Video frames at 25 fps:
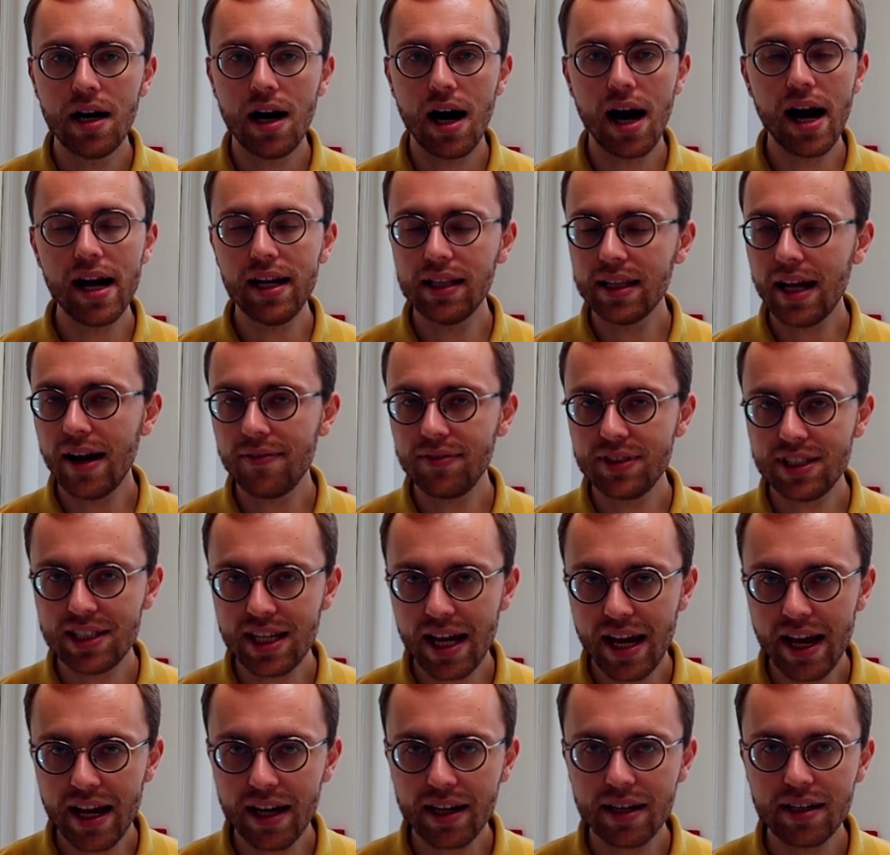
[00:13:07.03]
I love
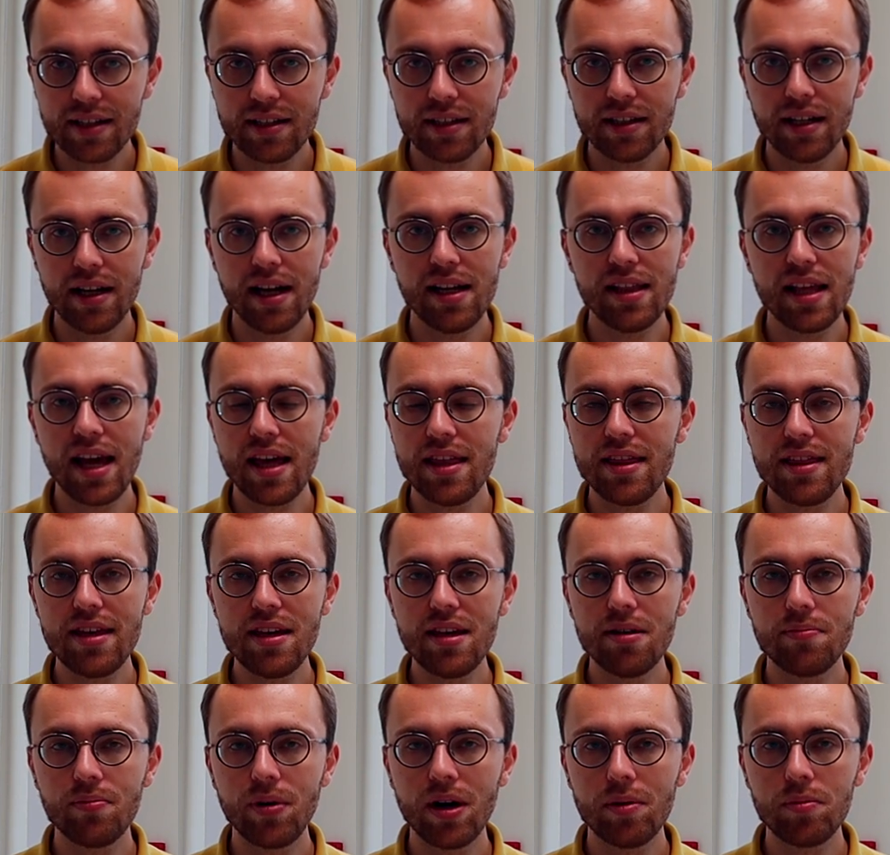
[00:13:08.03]
tech, and I
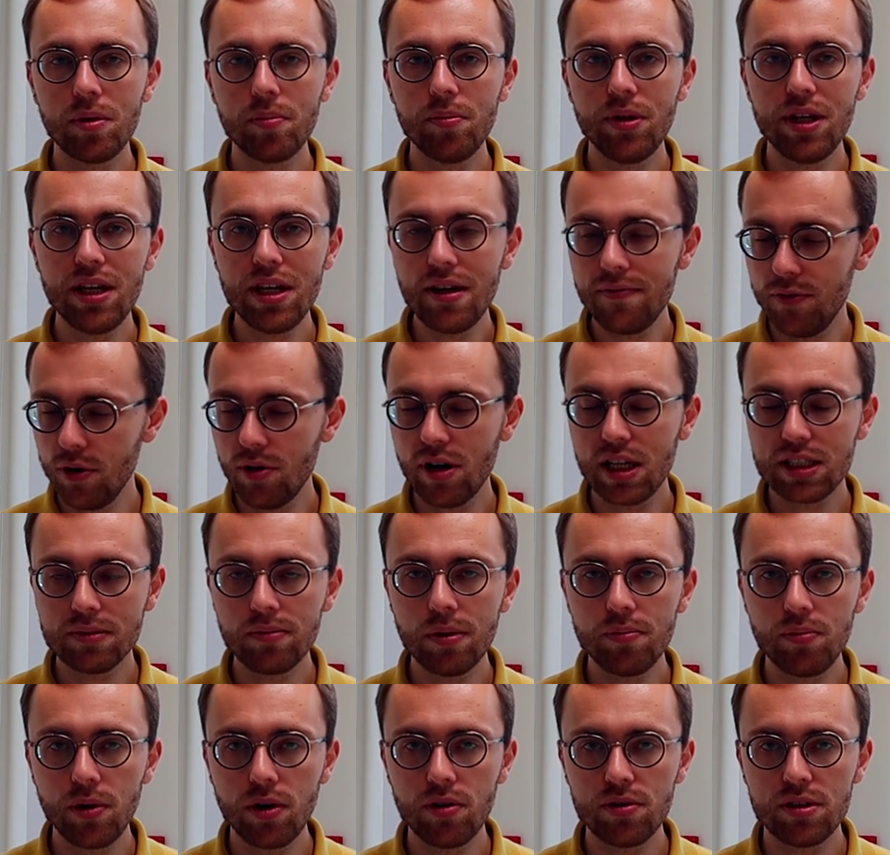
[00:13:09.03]
think probably, if you ask
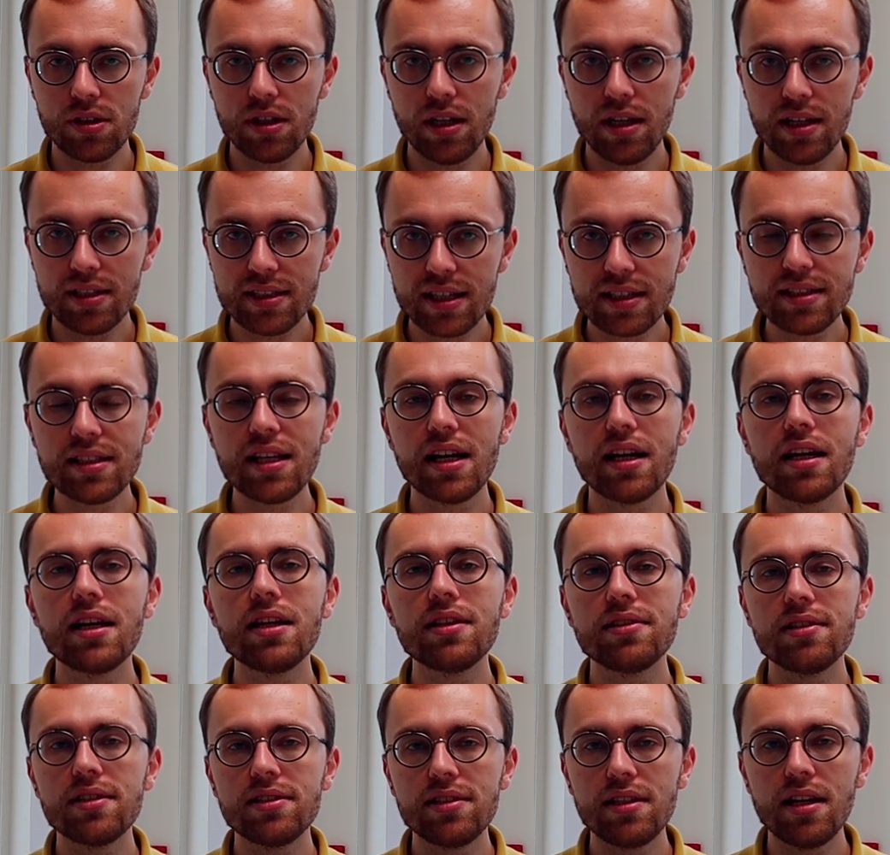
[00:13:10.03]
me personally, the tech
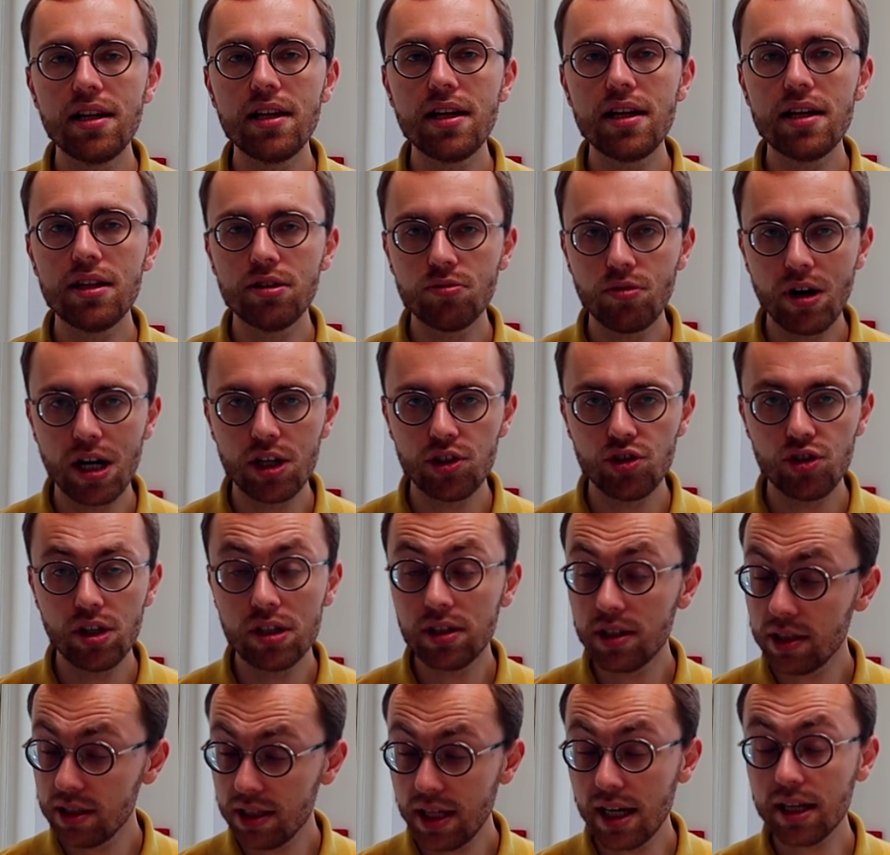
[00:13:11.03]
industry in Russia,
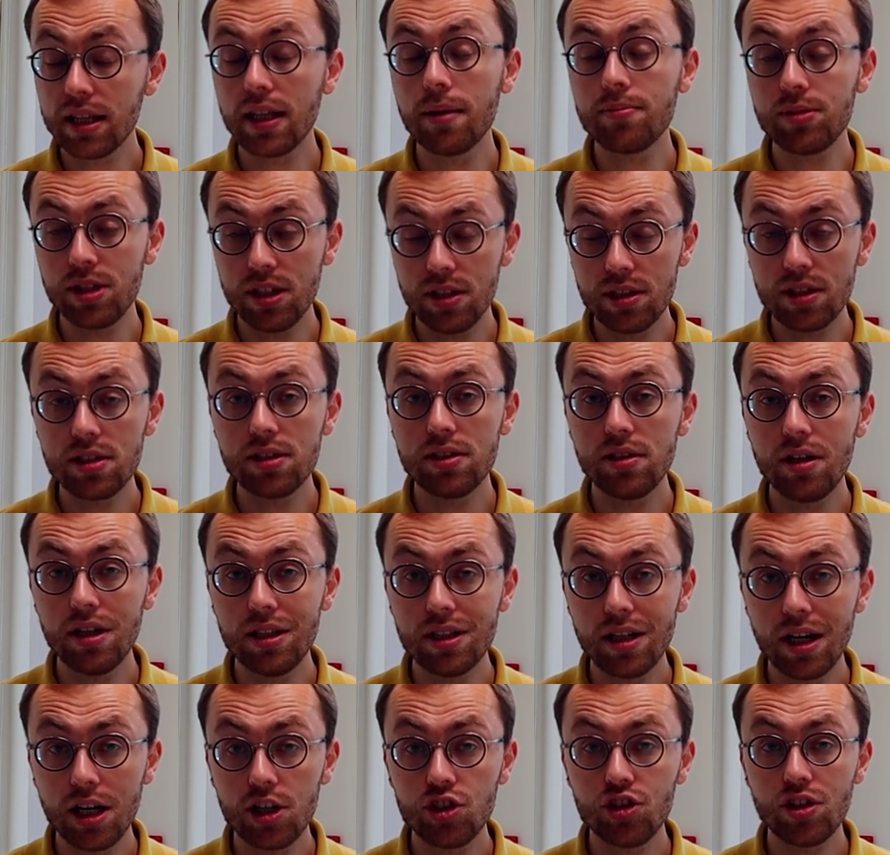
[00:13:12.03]
the startups industry in
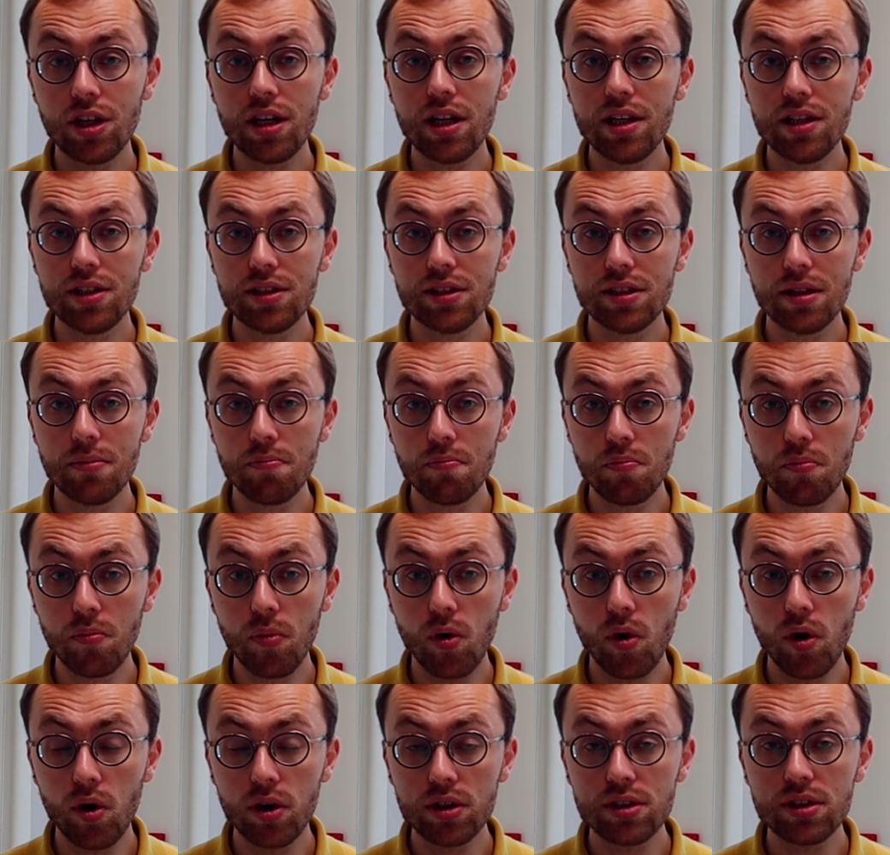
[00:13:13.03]
Russia is the
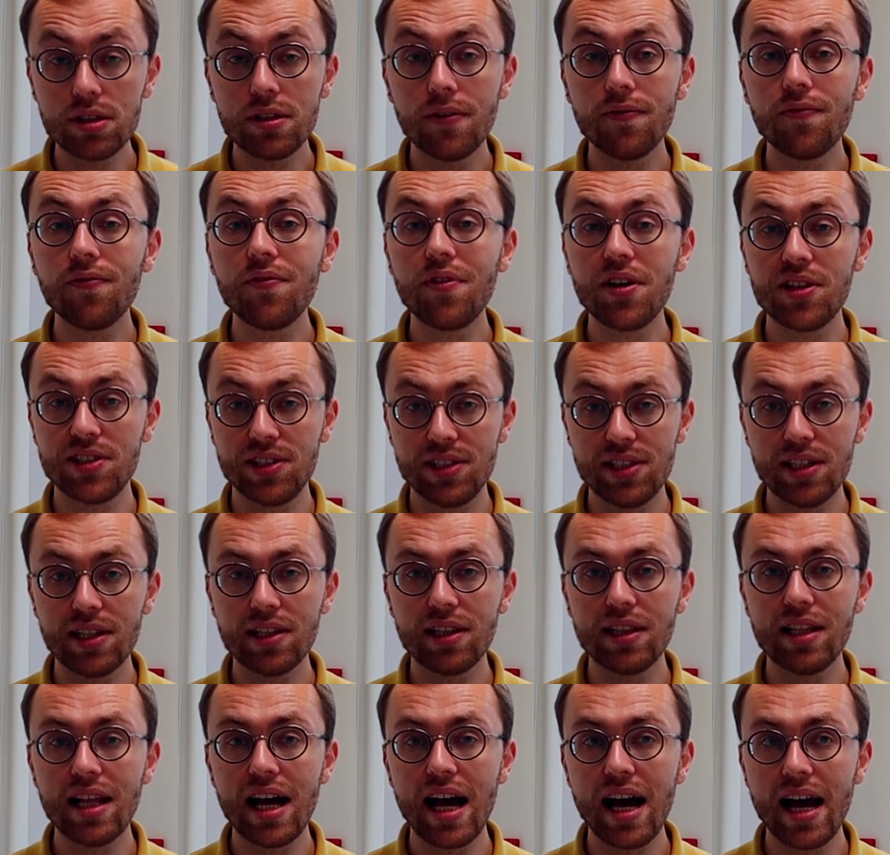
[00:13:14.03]
most
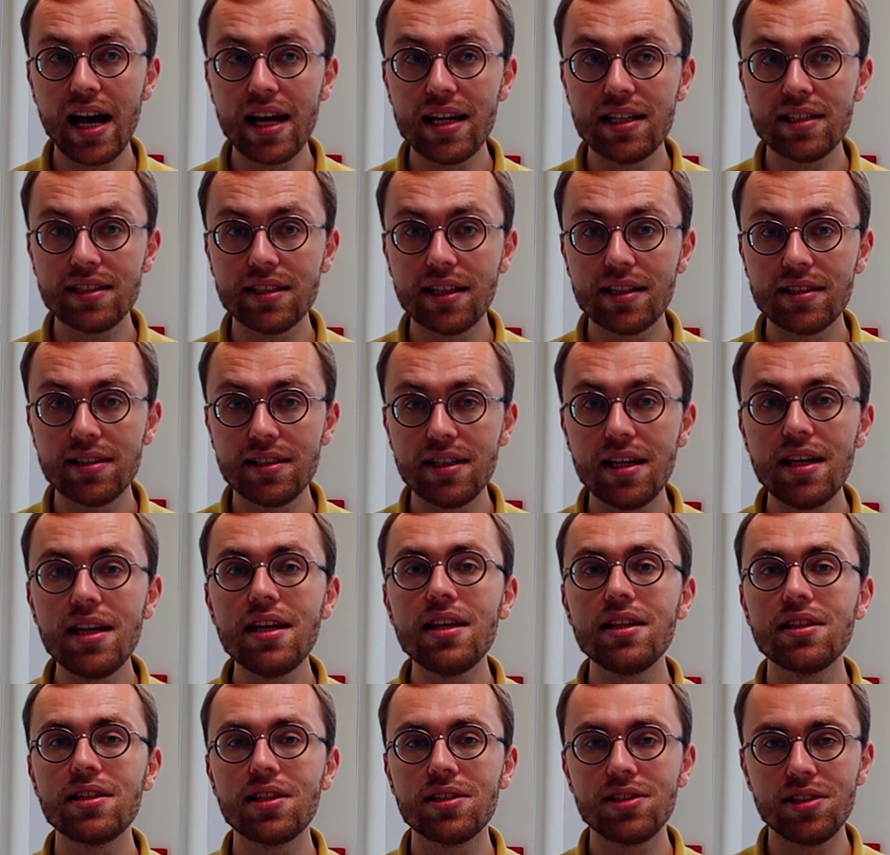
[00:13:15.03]
westernized, let's say,
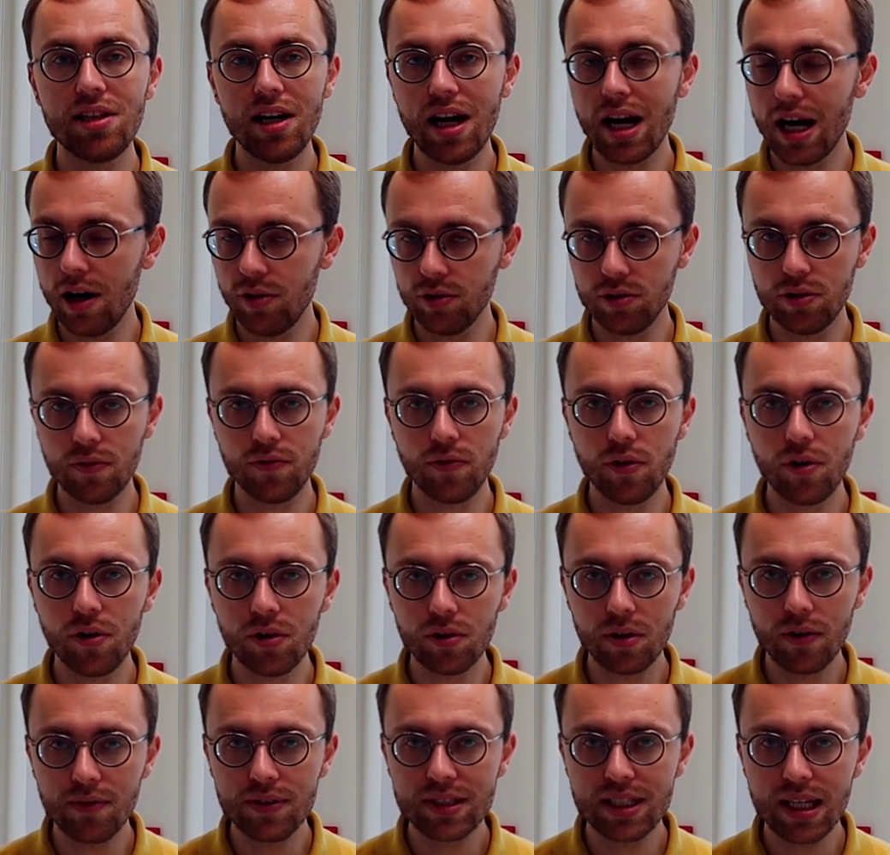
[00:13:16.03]
industry out of
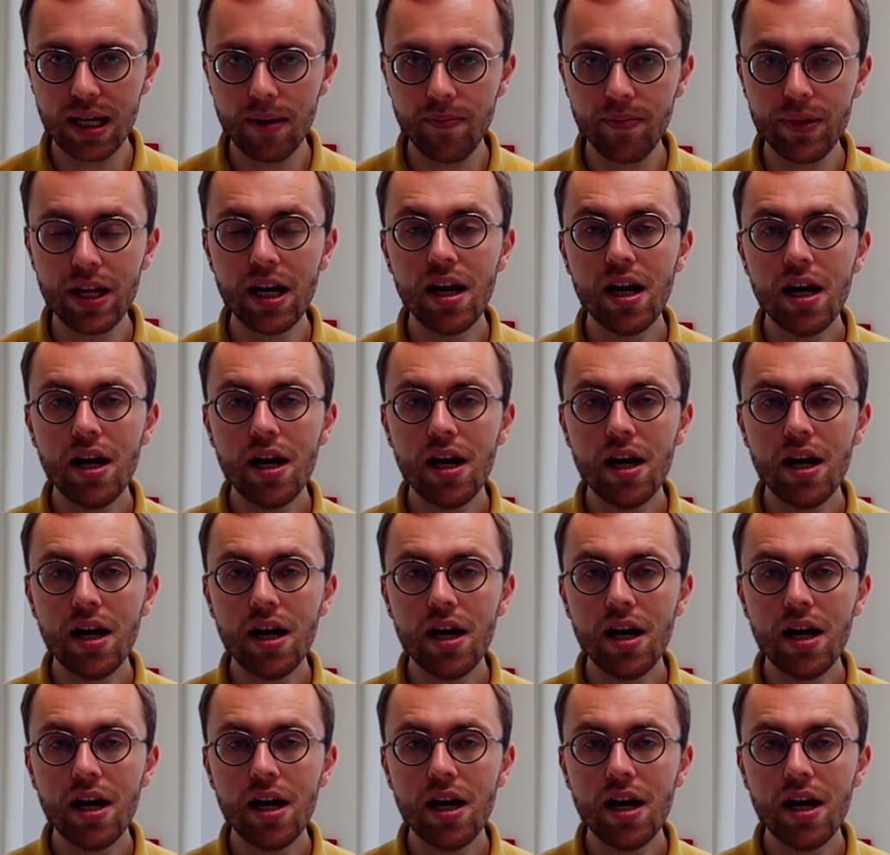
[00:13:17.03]
all of them.